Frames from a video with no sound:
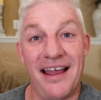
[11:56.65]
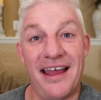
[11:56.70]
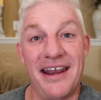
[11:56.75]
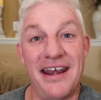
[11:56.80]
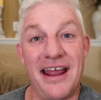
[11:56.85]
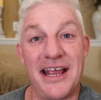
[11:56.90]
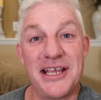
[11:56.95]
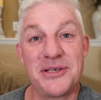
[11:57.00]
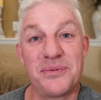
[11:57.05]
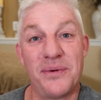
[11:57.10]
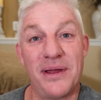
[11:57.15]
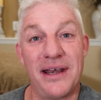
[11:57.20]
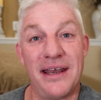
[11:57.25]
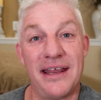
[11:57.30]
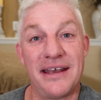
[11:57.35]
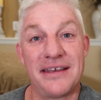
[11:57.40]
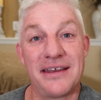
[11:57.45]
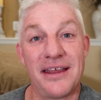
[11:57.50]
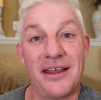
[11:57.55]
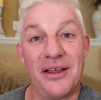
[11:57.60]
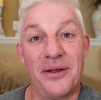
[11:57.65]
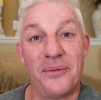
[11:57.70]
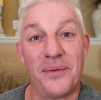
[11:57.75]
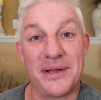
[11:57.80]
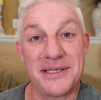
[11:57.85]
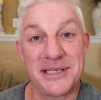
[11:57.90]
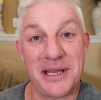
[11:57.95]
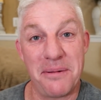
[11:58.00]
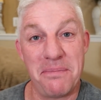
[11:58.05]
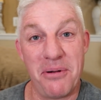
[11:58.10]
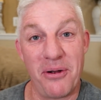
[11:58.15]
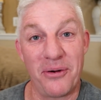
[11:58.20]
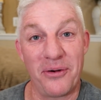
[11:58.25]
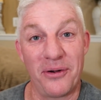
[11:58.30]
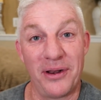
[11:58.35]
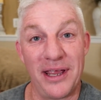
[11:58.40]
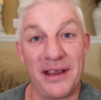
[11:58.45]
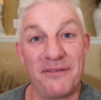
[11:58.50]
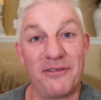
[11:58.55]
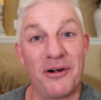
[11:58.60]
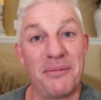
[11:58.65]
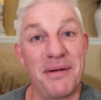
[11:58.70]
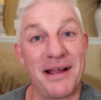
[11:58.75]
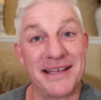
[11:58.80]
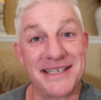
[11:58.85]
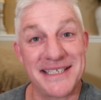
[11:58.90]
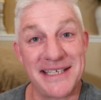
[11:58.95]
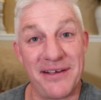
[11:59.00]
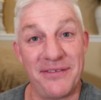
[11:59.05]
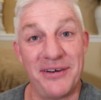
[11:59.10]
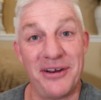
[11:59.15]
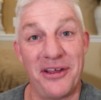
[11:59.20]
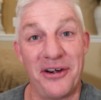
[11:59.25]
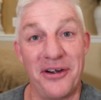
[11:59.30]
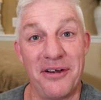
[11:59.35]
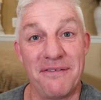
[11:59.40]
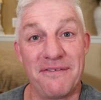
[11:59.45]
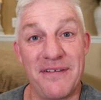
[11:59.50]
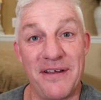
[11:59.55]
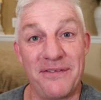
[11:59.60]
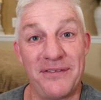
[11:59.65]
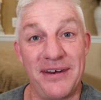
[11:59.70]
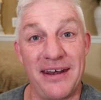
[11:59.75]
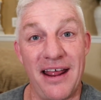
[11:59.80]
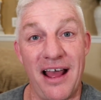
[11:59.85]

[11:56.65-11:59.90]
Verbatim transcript: A nice win at Wednesday Night Poker League for about seven hundred fifty